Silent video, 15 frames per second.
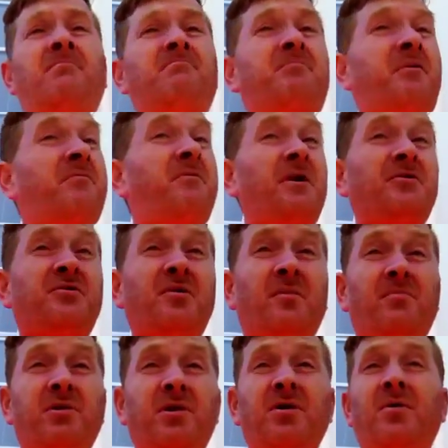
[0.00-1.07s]
Professional
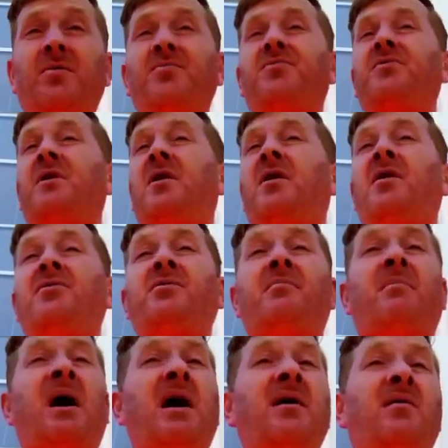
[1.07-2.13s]
balloons. You
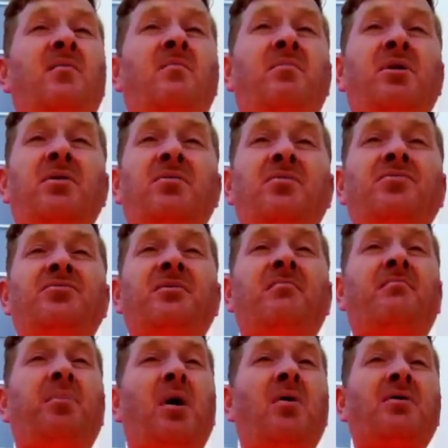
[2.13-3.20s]
buy them balloons
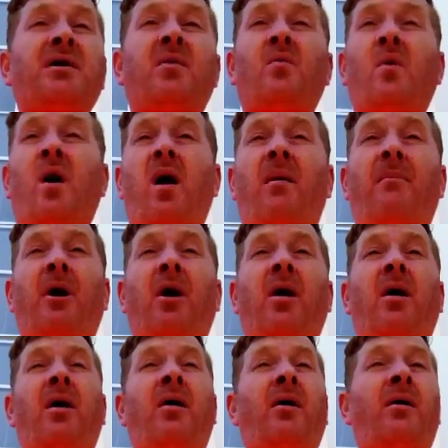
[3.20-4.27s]
in bulk at
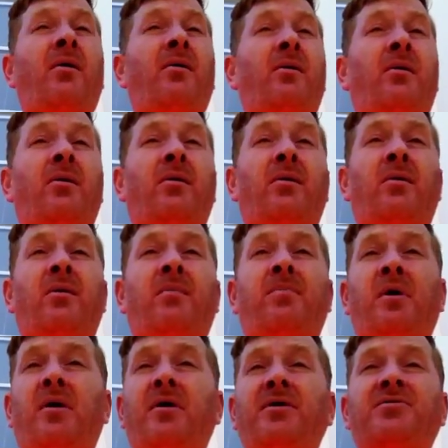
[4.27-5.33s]
Walmart or
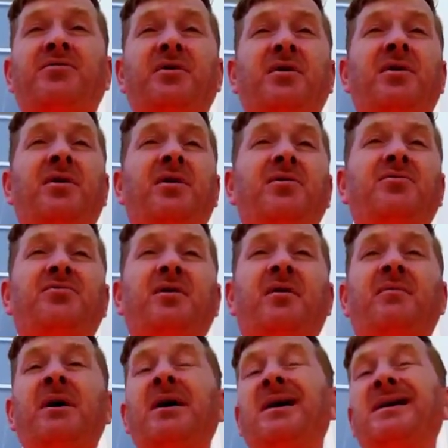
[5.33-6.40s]
Party City and
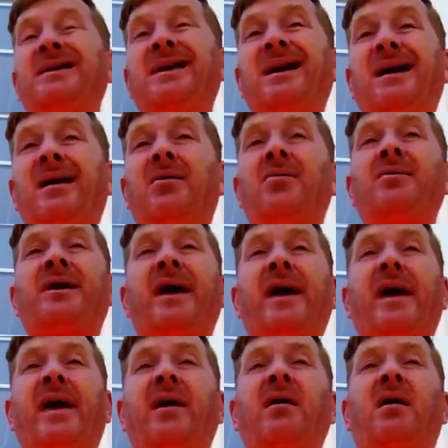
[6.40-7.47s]
stuff. Yeah,
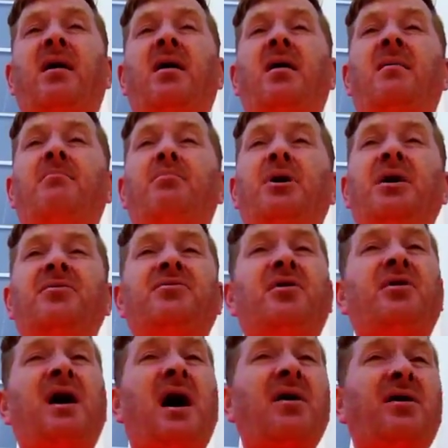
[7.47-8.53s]
okay, but
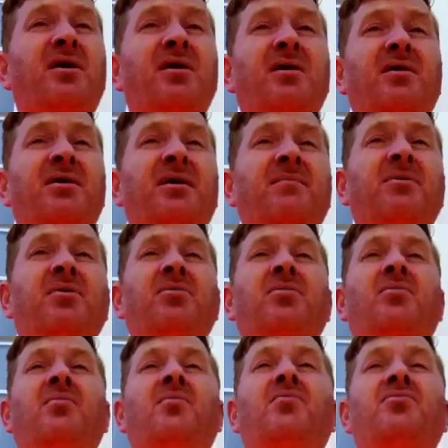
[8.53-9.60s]
they're not going to give
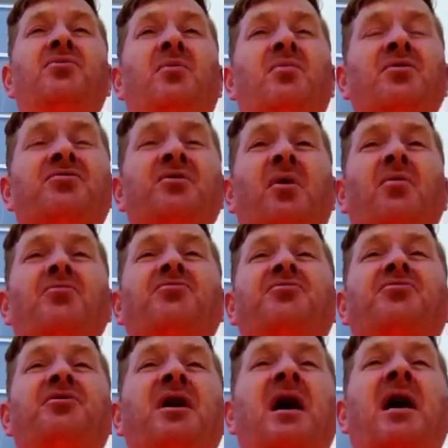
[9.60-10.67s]
you the results
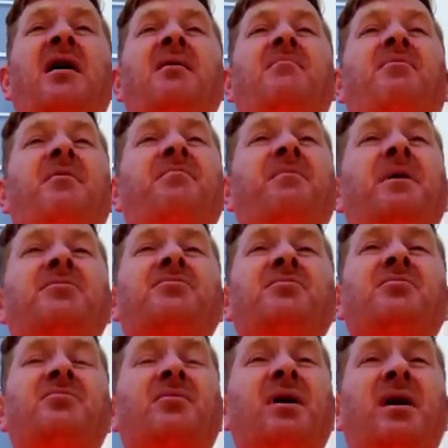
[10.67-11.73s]
that
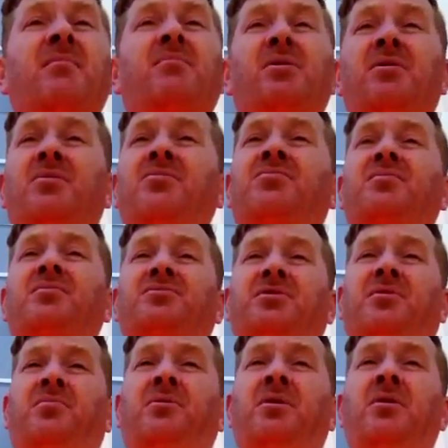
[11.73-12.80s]
professional grade balloons will
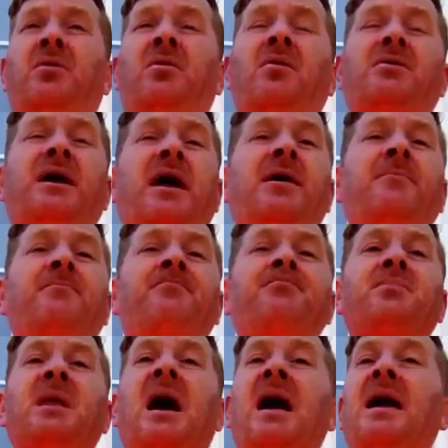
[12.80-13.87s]
do. Okay?
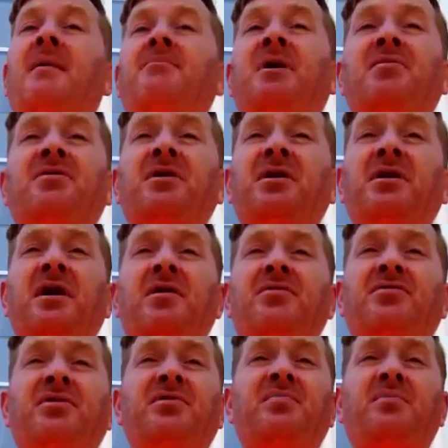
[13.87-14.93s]
I have nothing
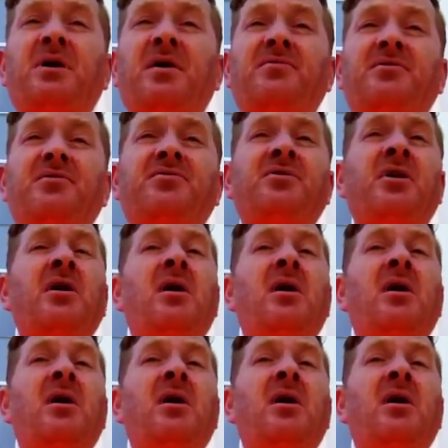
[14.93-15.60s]
against these places,